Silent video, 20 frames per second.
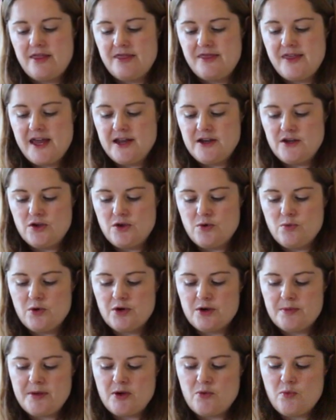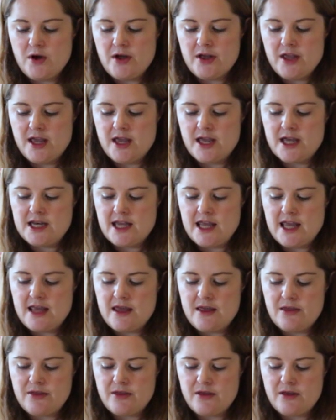then you want to be working in
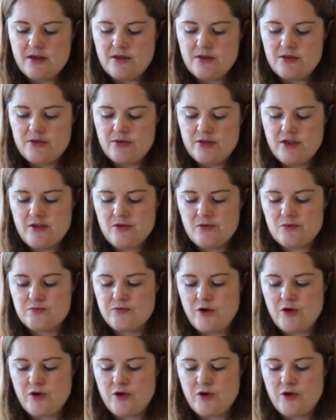either this